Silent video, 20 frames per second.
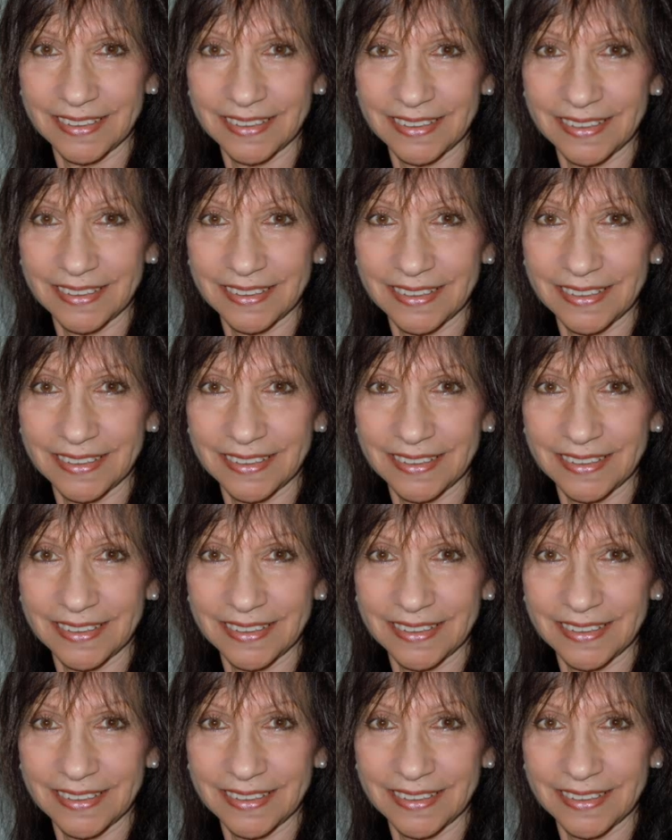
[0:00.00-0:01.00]

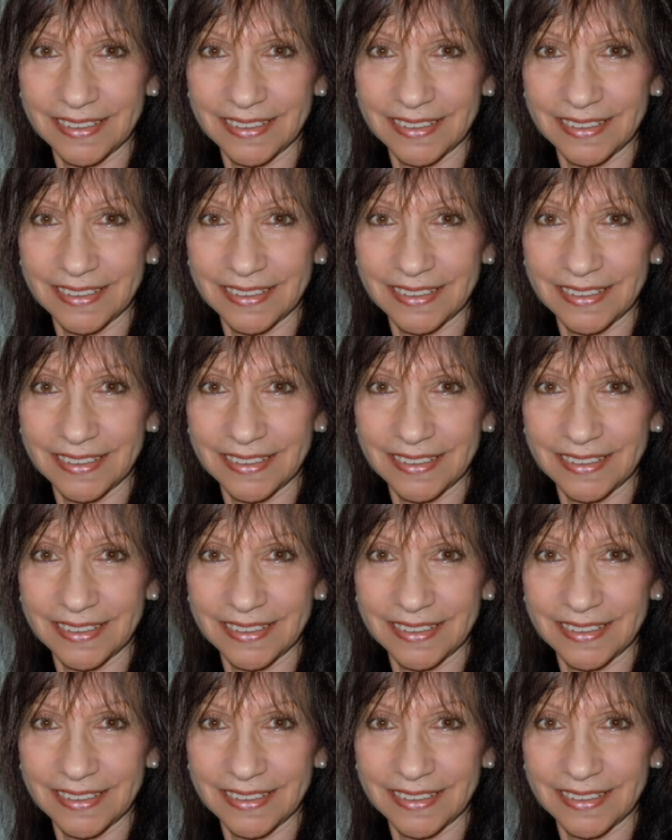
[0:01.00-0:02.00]

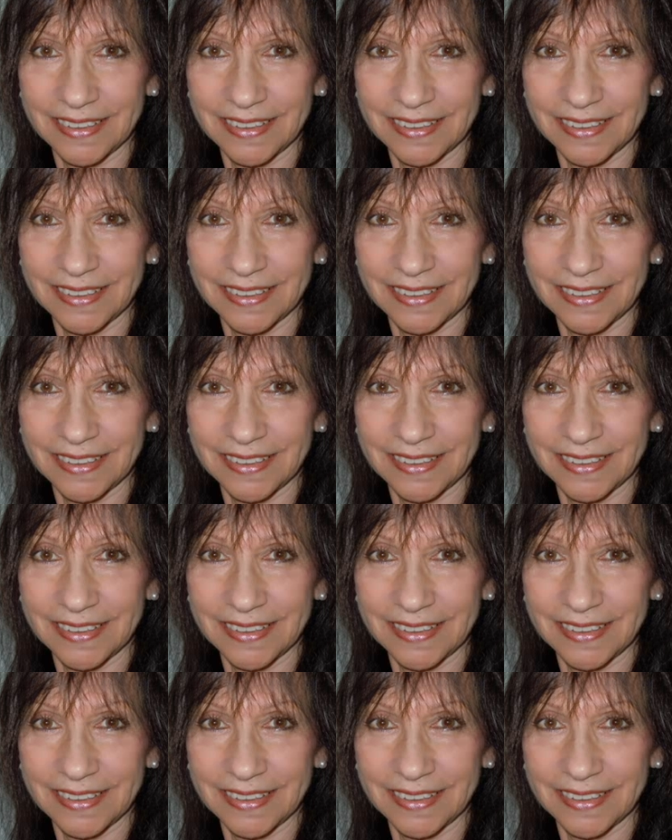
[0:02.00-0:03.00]

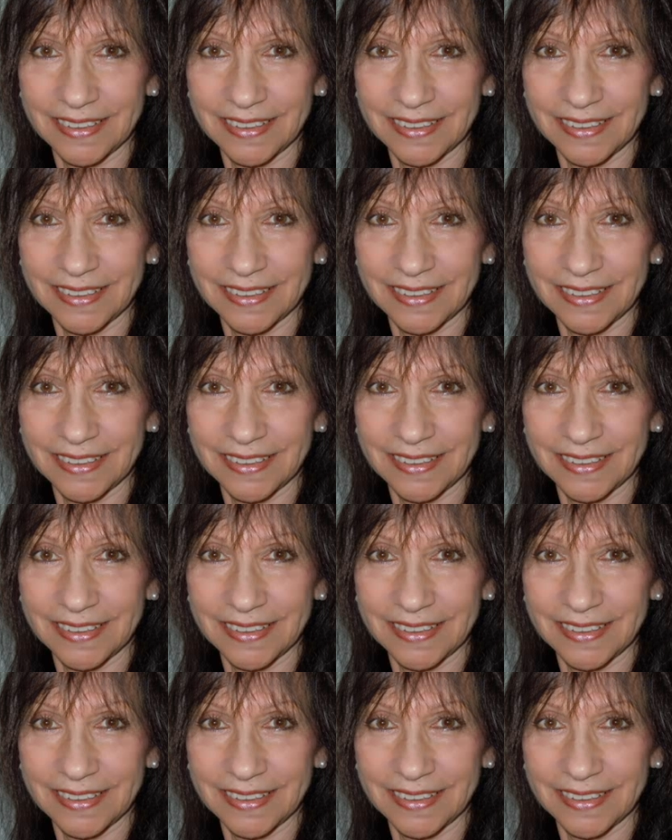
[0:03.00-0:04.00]

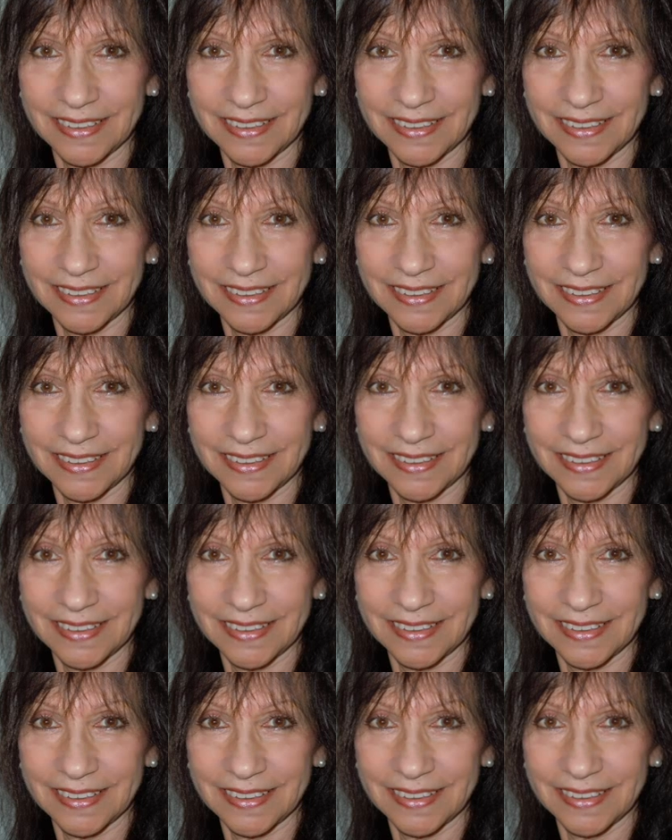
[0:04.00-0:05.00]

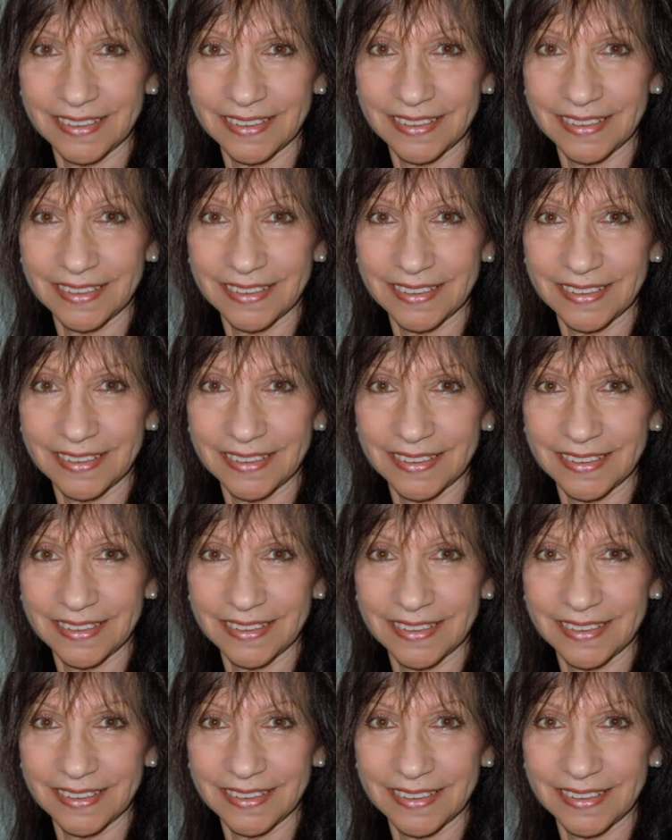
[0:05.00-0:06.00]

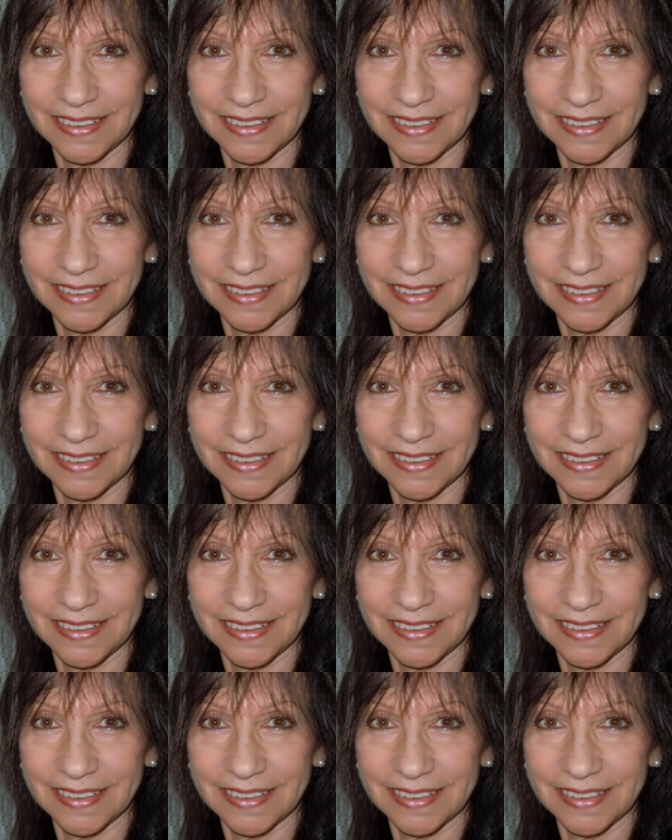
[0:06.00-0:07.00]

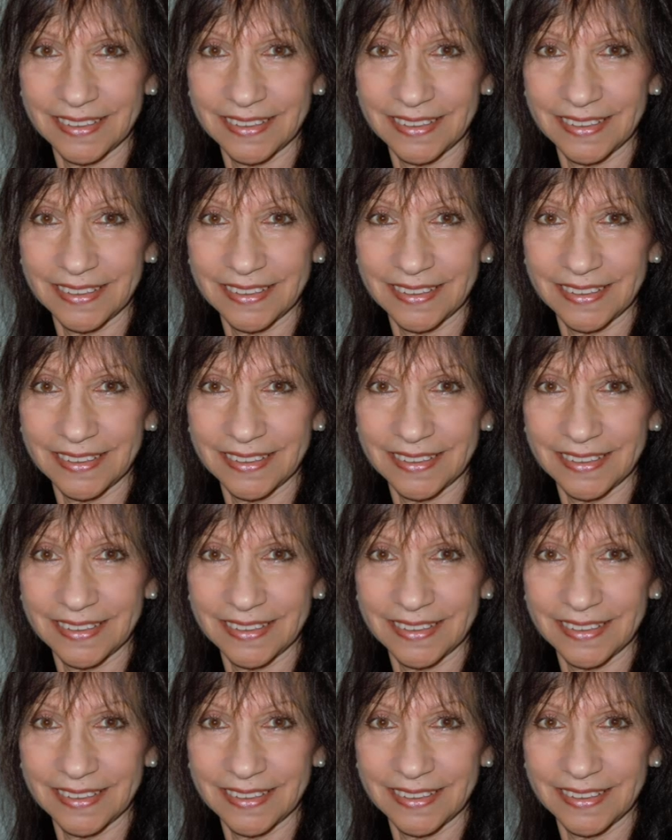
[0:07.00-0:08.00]
[no speech]